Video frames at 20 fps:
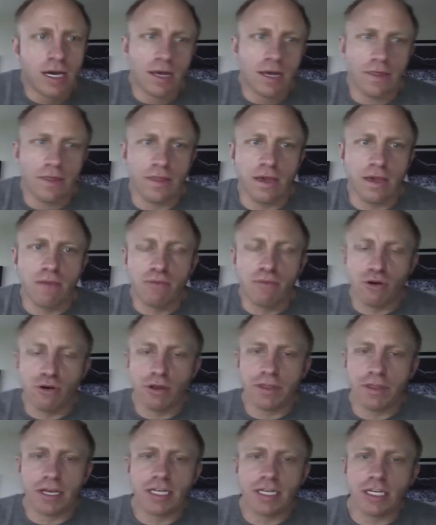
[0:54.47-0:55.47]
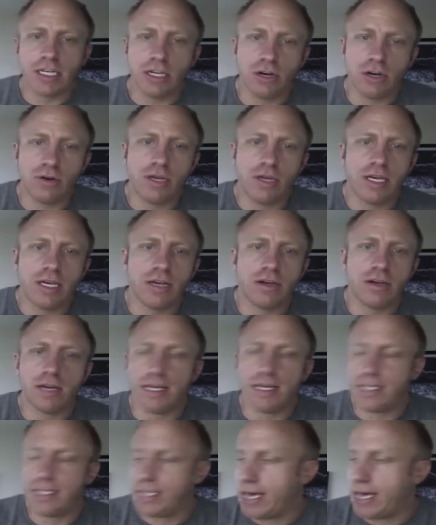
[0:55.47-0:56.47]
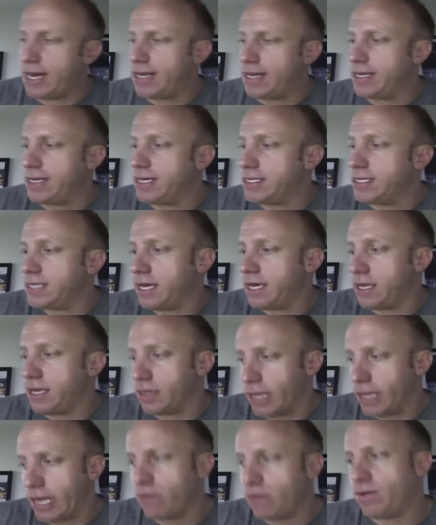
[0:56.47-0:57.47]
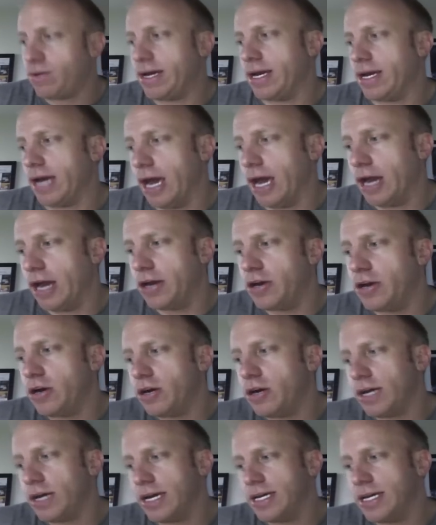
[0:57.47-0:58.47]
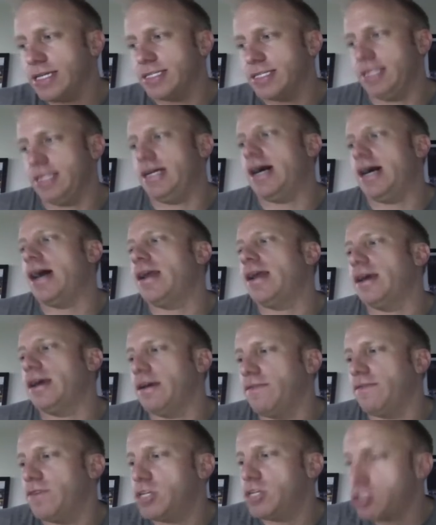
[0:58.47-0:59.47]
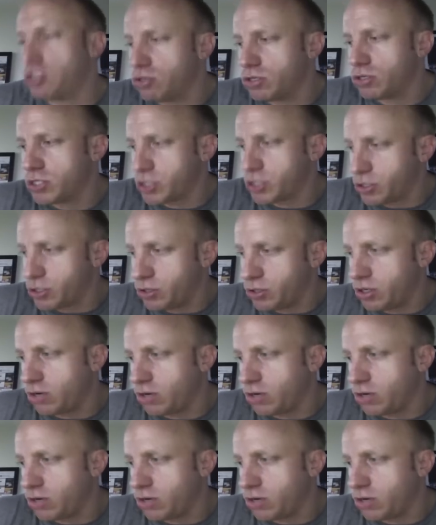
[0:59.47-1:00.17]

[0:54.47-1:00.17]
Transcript: The important thing to note here is that it is a lightweight editor. It is not a Visual Studio